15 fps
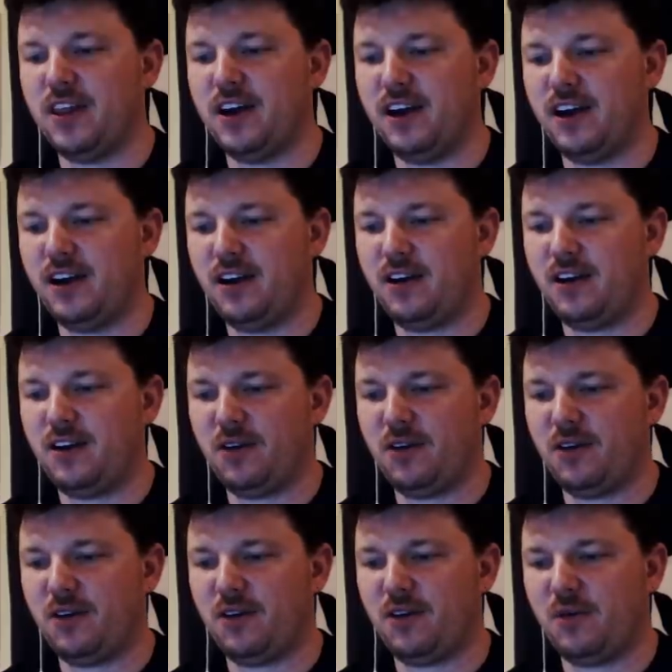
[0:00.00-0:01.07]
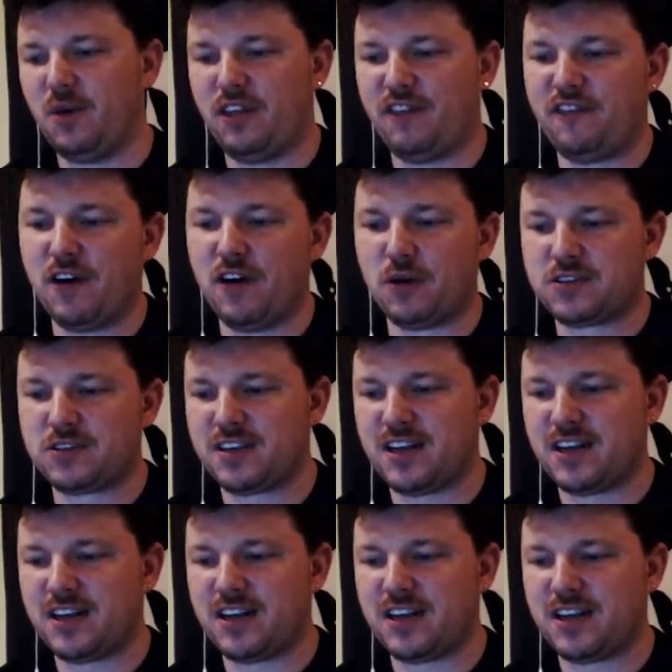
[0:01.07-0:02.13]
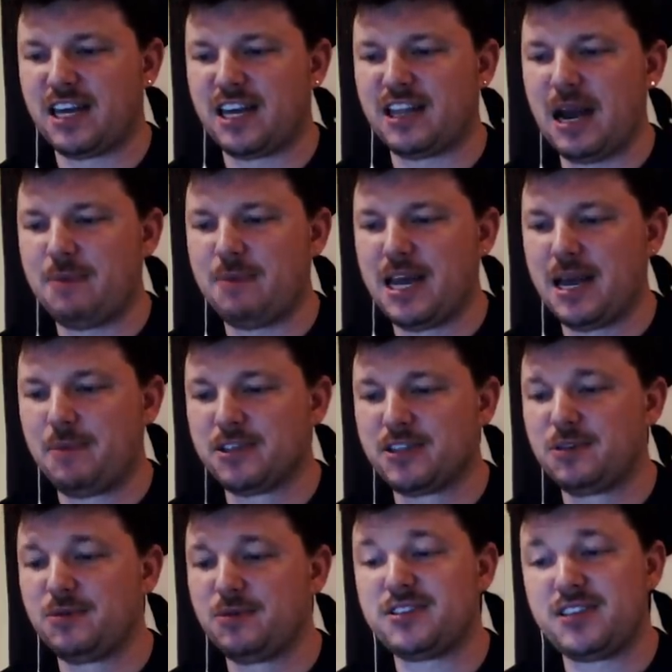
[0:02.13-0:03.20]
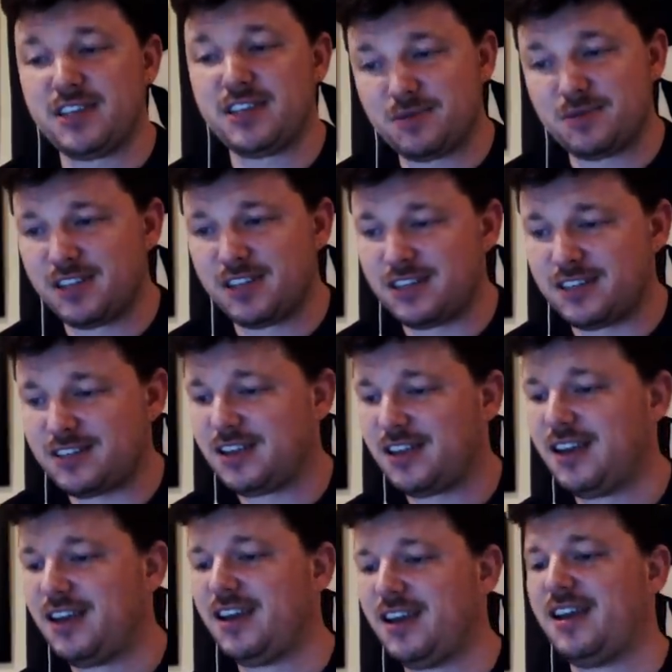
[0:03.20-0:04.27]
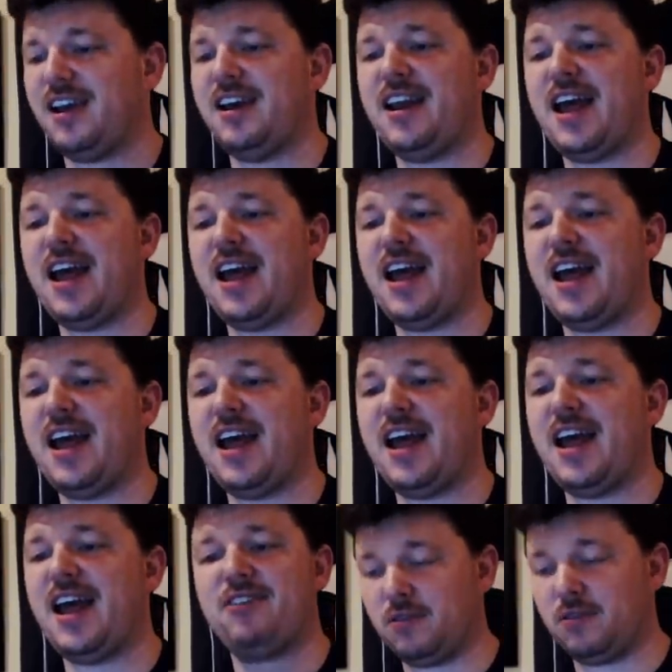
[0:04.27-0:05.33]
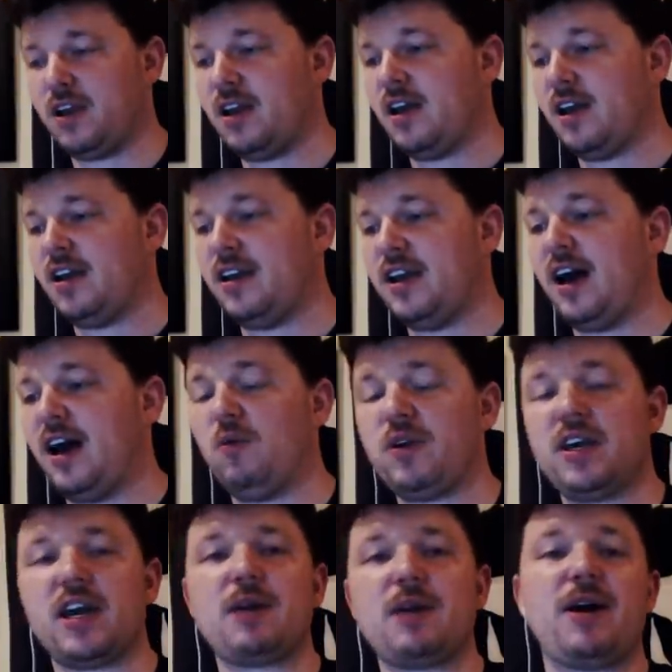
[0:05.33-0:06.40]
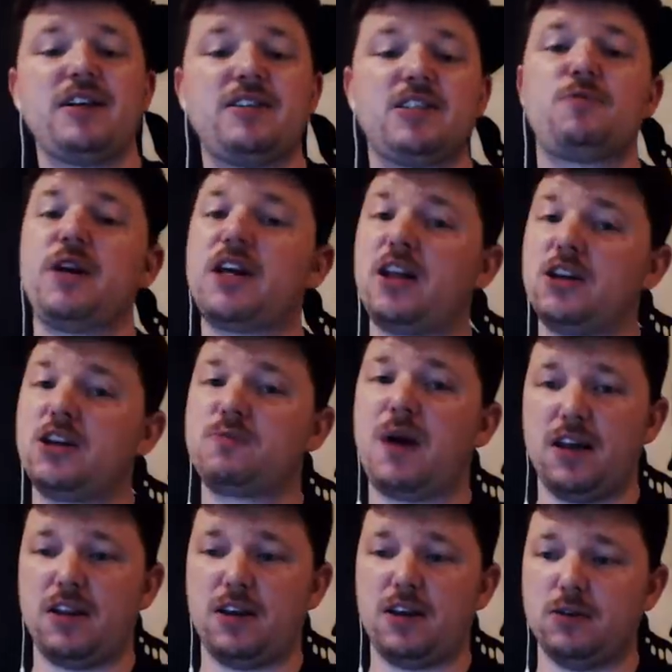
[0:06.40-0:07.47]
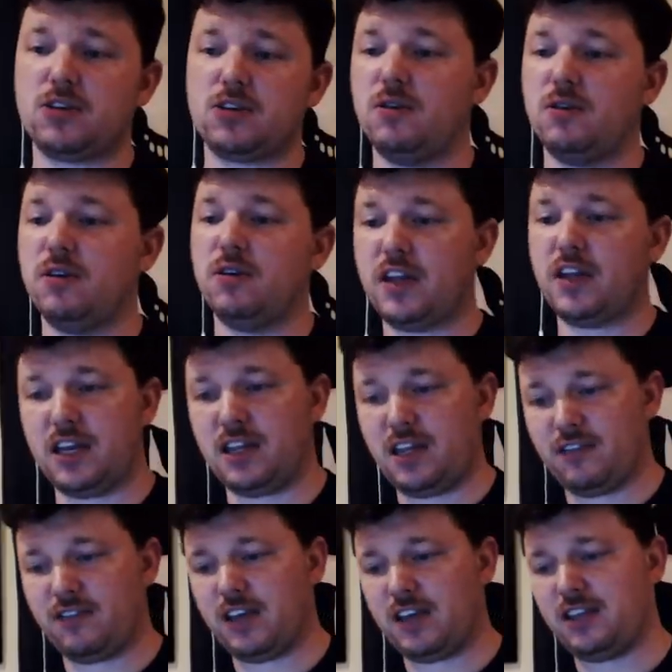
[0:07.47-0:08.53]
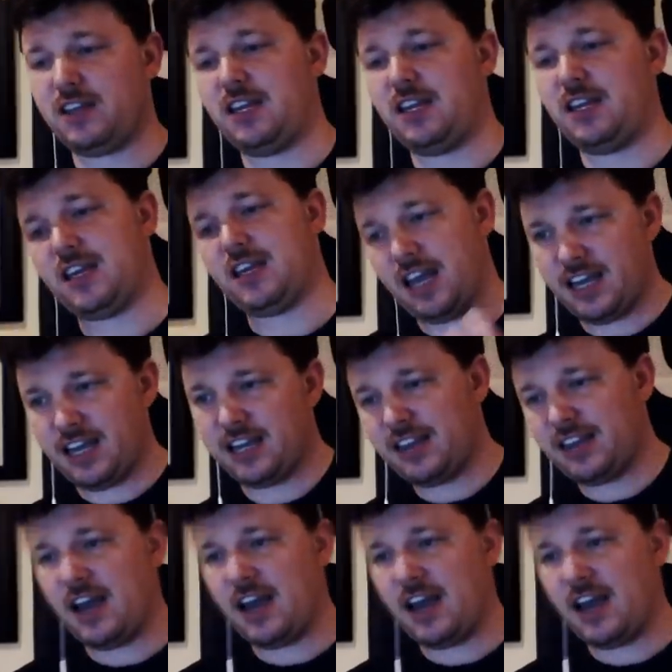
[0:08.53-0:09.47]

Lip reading: be speaking with folks that I think that might be able to assist with this and have it. Now, Gigabytes is pretty close by, though. So if in the event that he